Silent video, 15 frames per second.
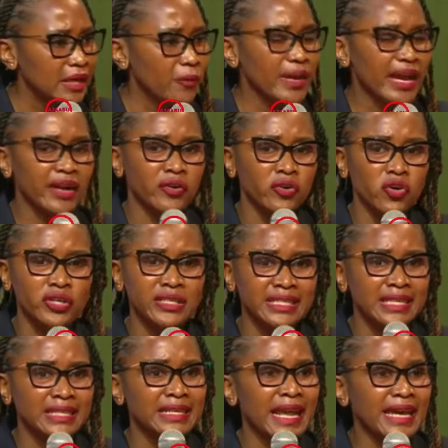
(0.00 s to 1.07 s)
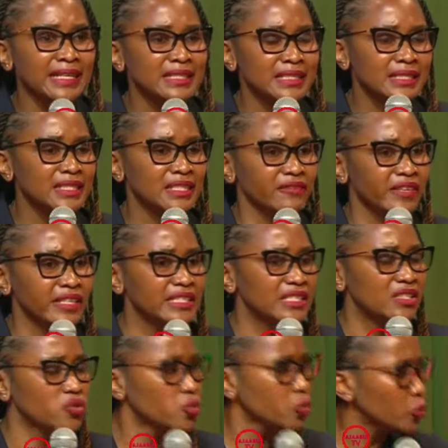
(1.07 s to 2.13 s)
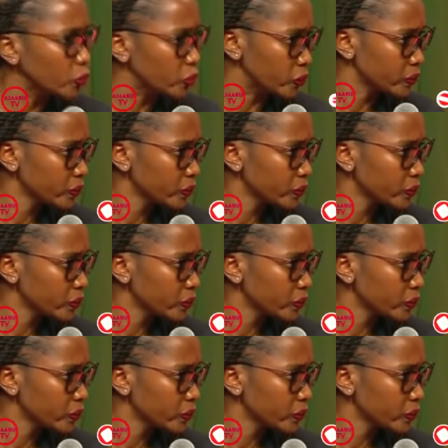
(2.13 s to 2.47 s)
We are not in 1972,